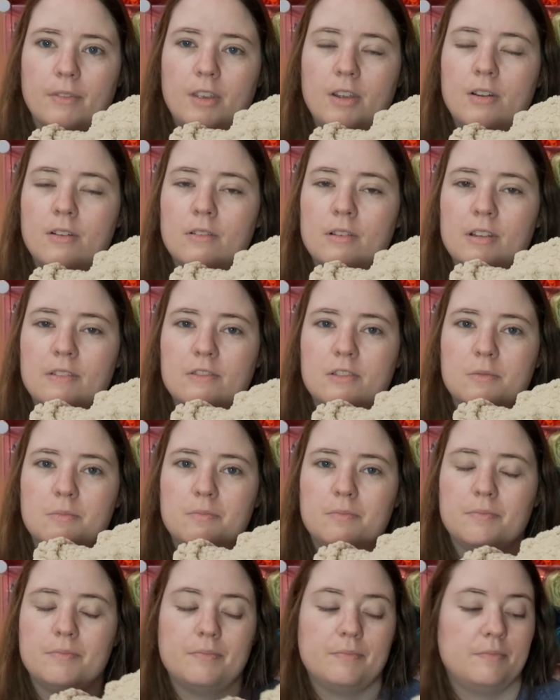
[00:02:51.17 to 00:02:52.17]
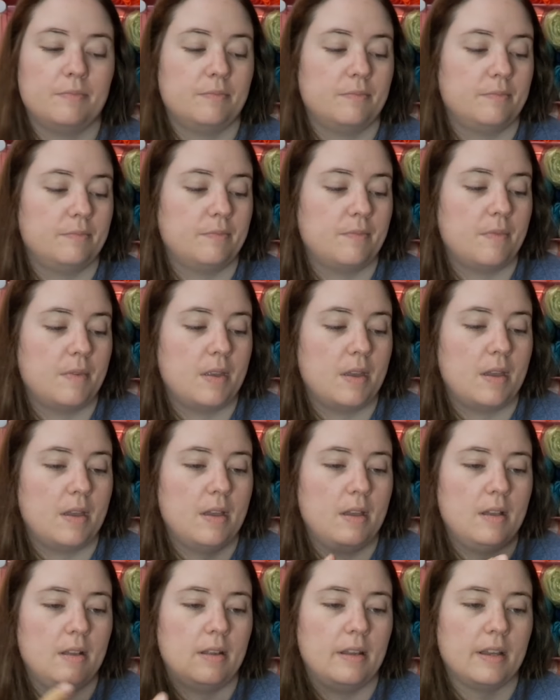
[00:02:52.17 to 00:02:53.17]
you know it gives them
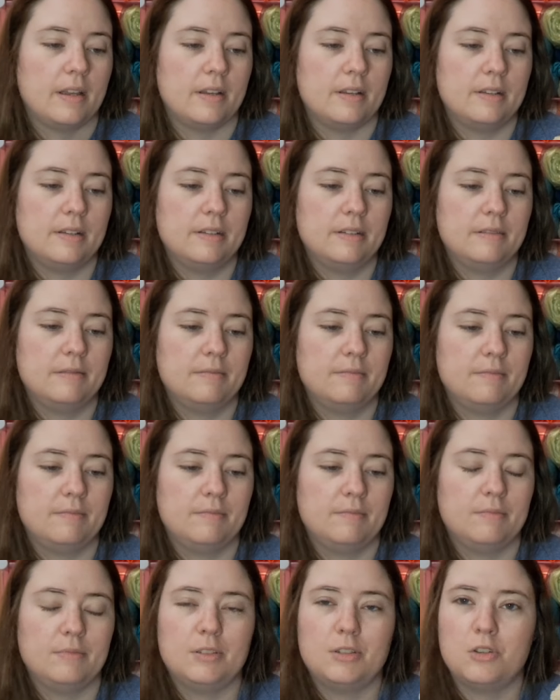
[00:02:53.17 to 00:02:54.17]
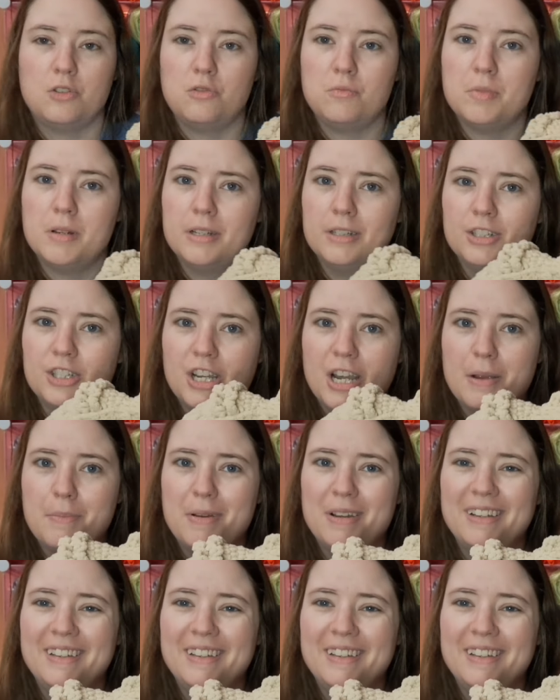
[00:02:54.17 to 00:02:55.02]
like a tube shape.